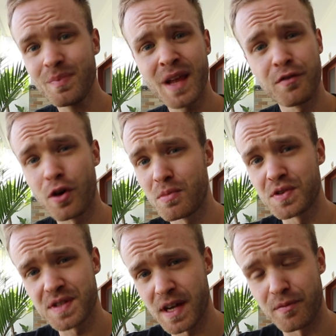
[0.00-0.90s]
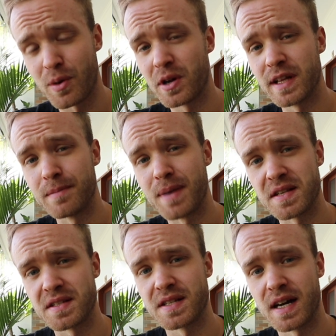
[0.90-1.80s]
have very little
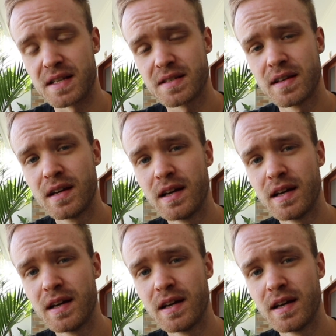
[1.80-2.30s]
pesticides.